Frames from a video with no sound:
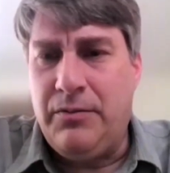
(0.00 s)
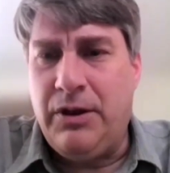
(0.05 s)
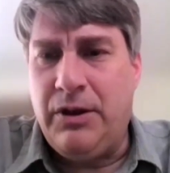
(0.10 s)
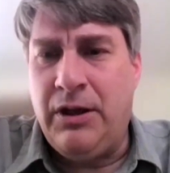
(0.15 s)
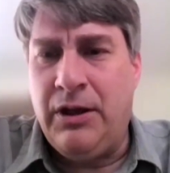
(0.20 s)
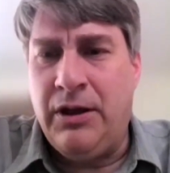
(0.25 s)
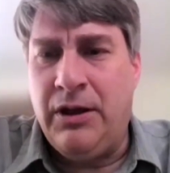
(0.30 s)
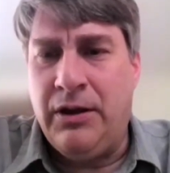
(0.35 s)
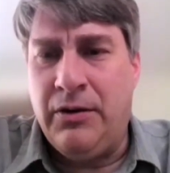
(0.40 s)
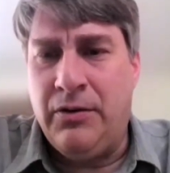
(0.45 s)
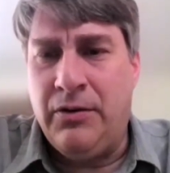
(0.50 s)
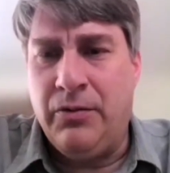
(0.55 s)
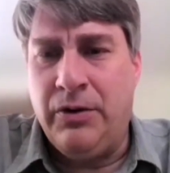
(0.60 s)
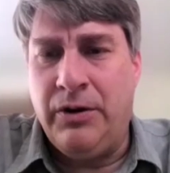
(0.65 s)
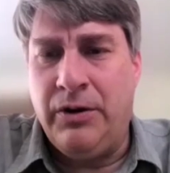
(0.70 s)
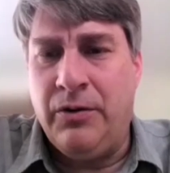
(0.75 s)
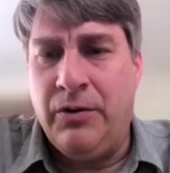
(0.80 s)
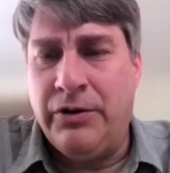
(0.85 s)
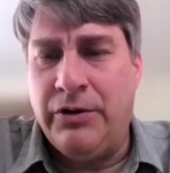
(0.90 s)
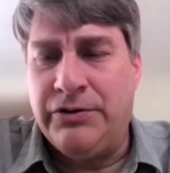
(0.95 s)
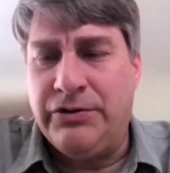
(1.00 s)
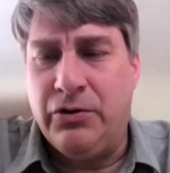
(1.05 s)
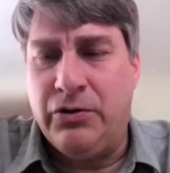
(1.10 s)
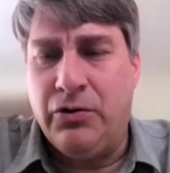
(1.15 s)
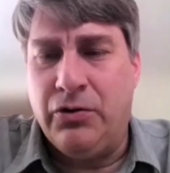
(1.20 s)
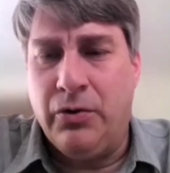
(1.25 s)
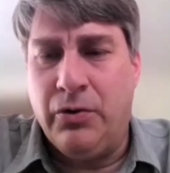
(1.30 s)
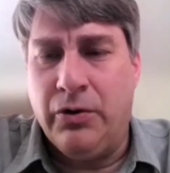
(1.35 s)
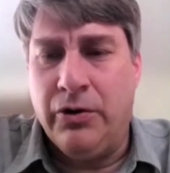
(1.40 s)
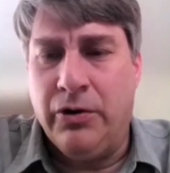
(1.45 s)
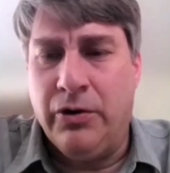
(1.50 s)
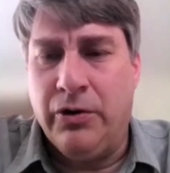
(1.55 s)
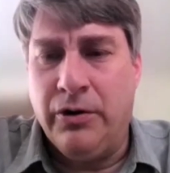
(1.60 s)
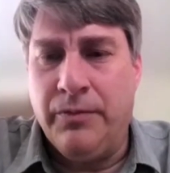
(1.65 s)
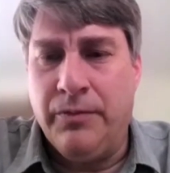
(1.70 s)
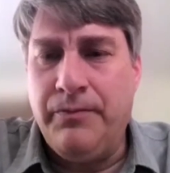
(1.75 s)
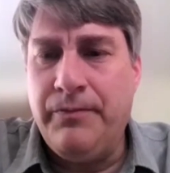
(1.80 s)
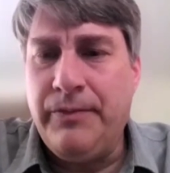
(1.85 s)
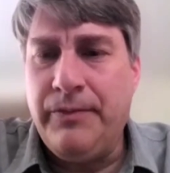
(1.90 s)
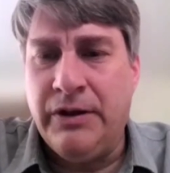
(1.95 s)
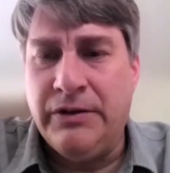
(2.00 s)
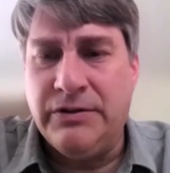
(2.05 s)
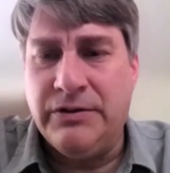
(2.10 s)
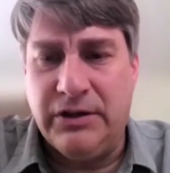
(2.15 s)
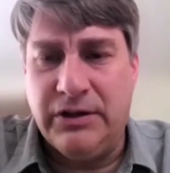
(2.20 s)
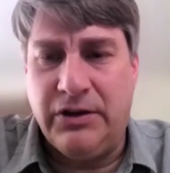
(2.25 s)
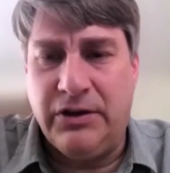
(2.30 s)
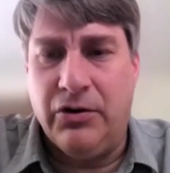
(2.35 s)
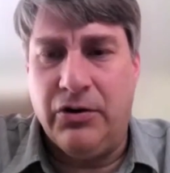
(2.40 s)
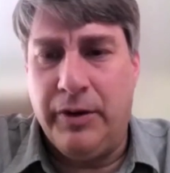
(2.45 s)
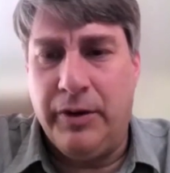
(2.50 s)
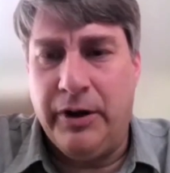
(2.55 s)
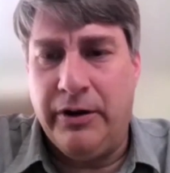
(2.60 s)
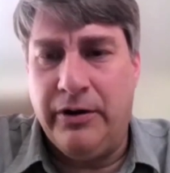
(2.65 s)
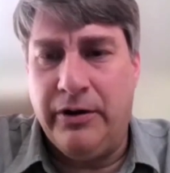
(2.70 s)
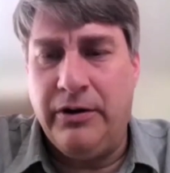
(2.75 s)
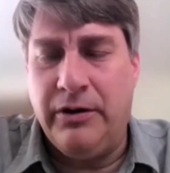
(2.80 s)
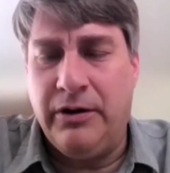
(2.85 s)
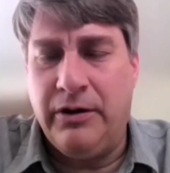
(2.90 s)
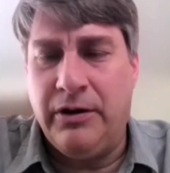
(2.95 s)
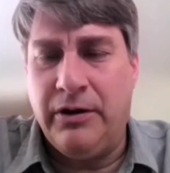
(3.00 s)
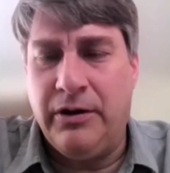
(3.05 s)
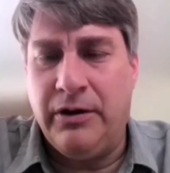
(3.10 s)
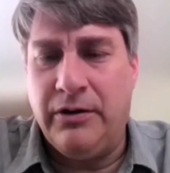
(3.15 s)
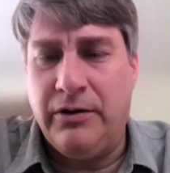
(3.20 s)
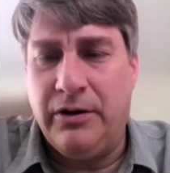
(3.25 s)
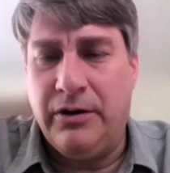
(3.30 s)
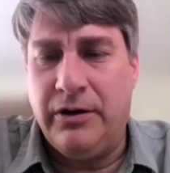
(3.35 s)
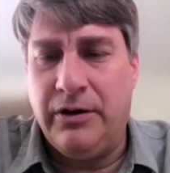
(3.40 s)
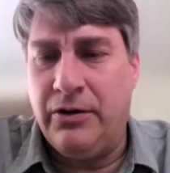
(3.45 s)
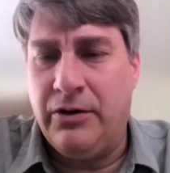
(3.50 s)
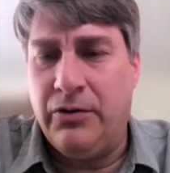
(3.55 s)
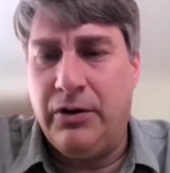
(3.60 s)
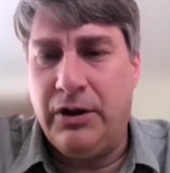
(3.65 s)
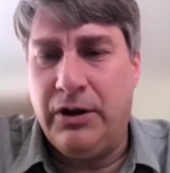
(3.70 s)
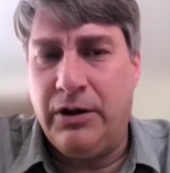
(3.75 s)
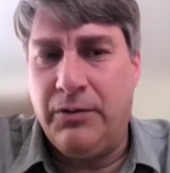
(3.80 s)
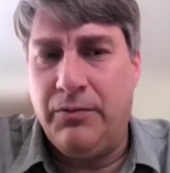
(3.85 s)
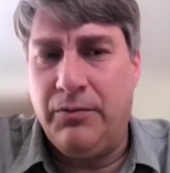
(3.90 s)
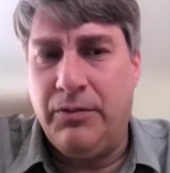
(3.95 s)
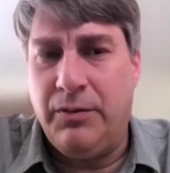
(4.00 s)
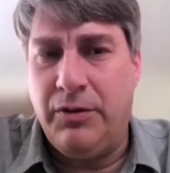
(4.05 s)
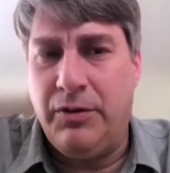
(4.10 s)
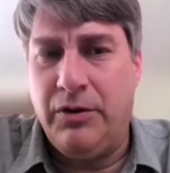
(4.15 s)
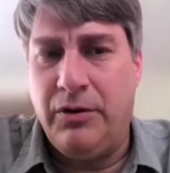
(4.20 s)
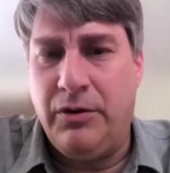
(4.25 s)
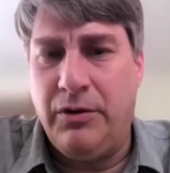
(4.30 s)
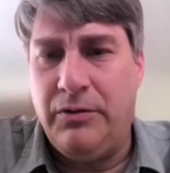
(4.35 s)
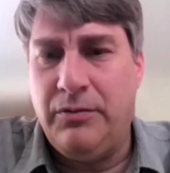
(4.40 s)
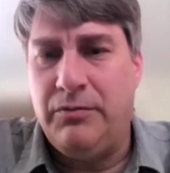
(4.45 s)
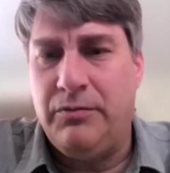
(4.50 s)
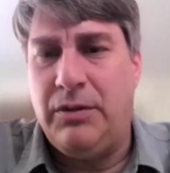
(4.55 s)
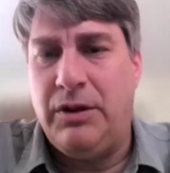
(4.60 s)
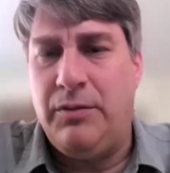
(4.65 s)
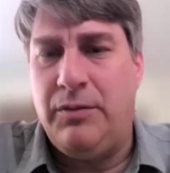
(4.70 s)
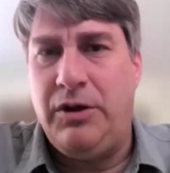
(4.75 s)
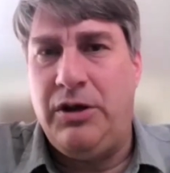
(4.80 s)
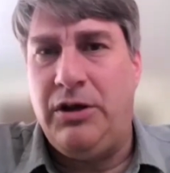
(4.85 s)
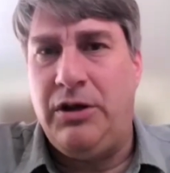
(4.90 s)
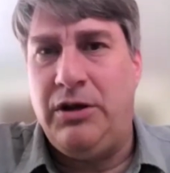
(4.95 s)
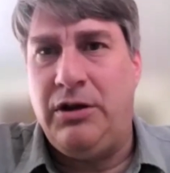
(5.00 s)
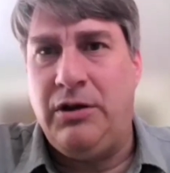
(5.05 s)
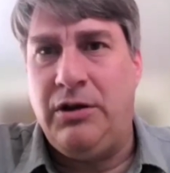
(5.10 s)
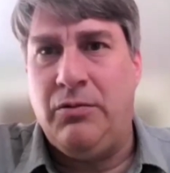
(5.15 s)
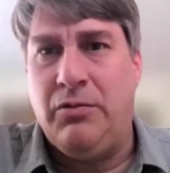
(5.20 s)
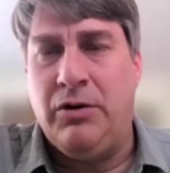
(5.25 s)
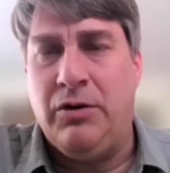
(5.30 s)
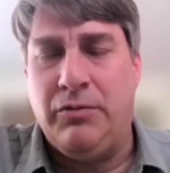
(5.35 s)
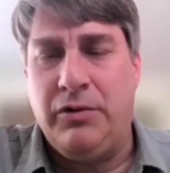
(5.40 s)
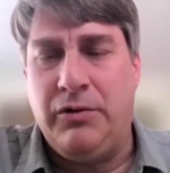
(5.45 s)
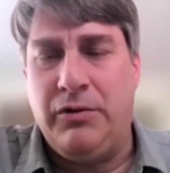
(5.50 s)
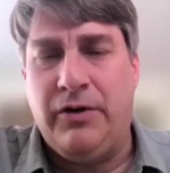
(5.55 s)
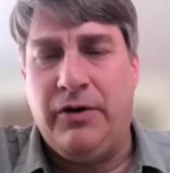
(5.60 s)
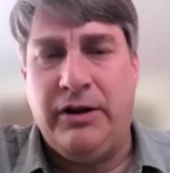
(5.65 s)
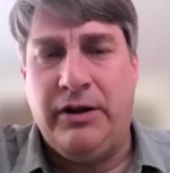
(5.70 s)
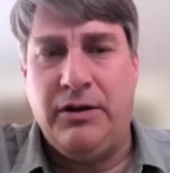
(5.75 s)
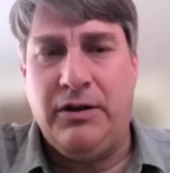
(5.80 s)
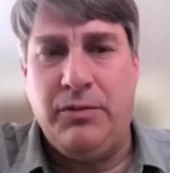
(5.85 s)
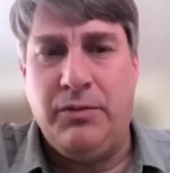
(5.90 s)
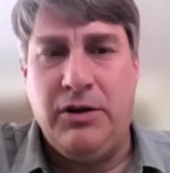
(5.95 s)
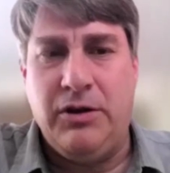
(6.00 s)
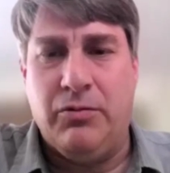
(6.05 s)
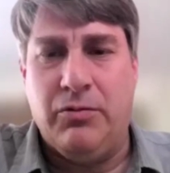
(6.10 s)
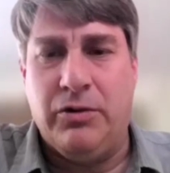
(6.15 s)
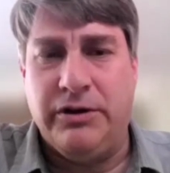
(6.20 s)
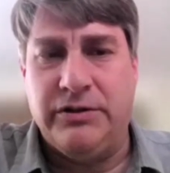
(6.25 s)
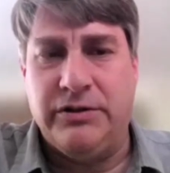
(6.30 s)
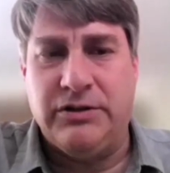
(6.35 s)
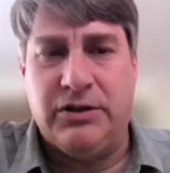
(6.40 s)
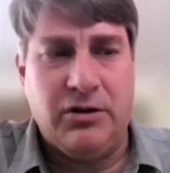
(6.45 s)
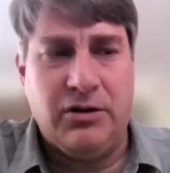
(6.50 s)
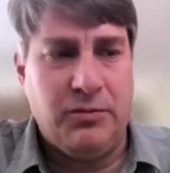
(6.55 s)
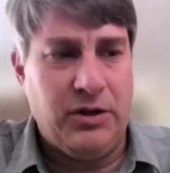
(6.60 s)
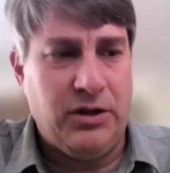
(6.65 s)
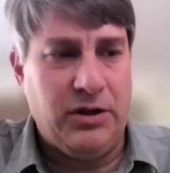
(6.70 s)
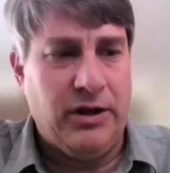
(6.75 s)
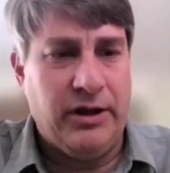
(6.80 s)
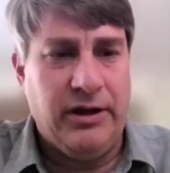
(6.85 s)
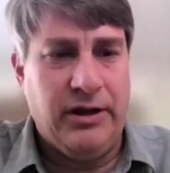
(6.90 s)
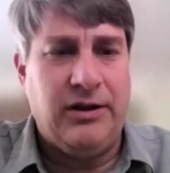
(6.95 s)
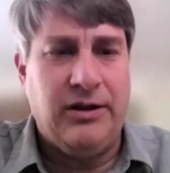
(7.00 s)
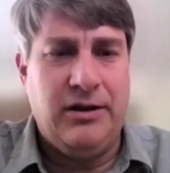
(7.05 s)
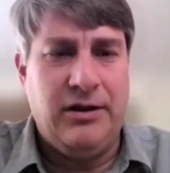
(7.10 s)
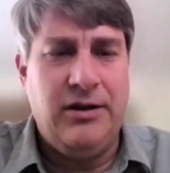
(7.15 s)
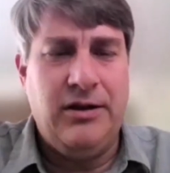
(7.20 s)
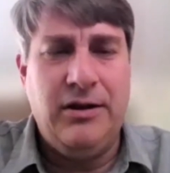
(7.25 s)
And we also were insecure about it and thought, okay, maybe when we finally meet, what is it going to be like?